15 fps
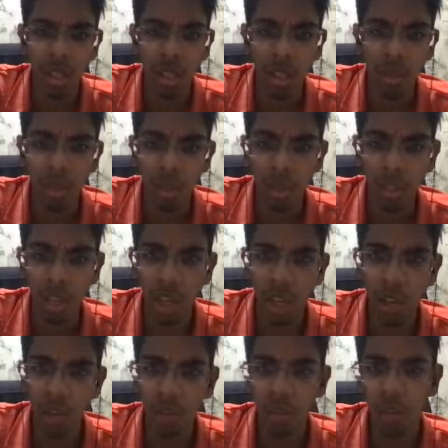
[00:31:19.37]
Because
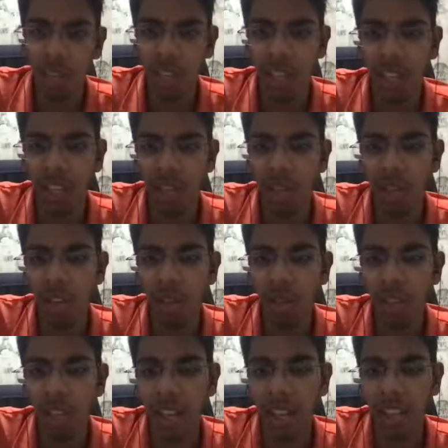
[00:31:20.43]
now he can try to
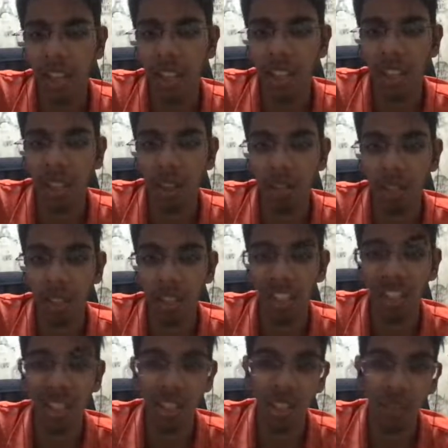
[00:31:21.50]
attack a7 in
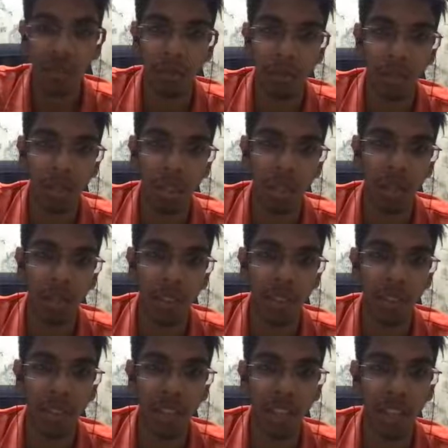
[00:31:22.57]
some world if
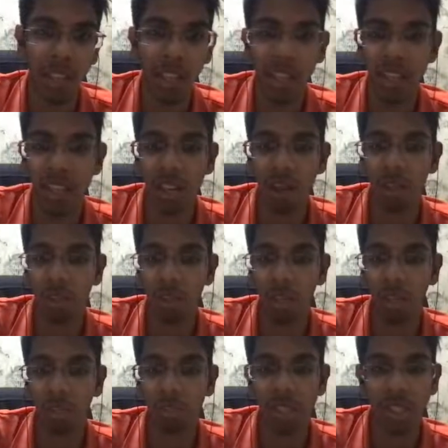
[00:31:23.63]
he is allowed to come
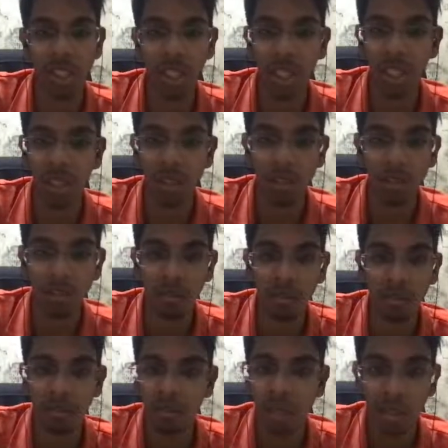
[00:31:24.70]
inside.
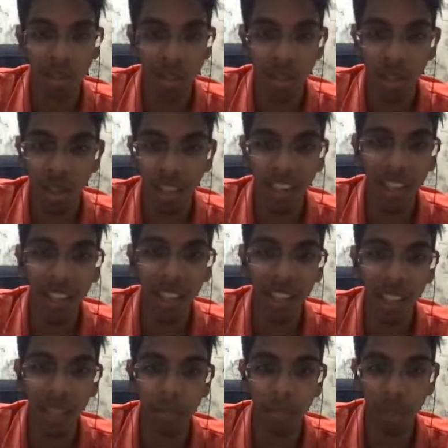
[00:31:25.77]

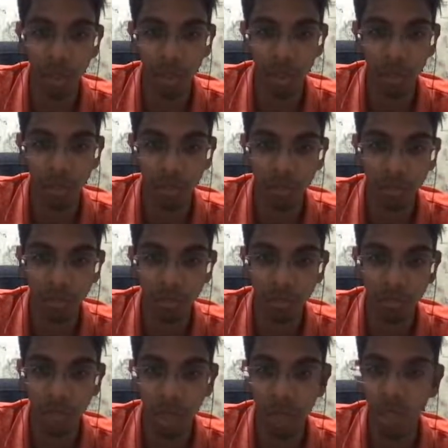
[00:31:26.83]
Unlikely, but you know,
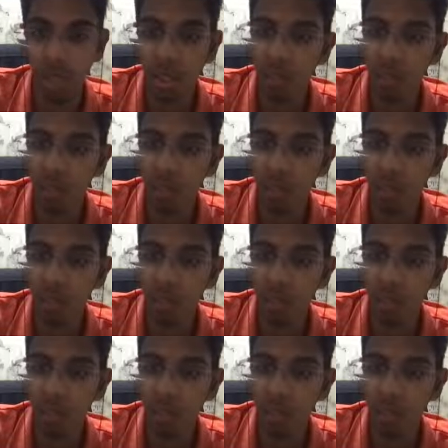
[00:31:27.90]
maybe.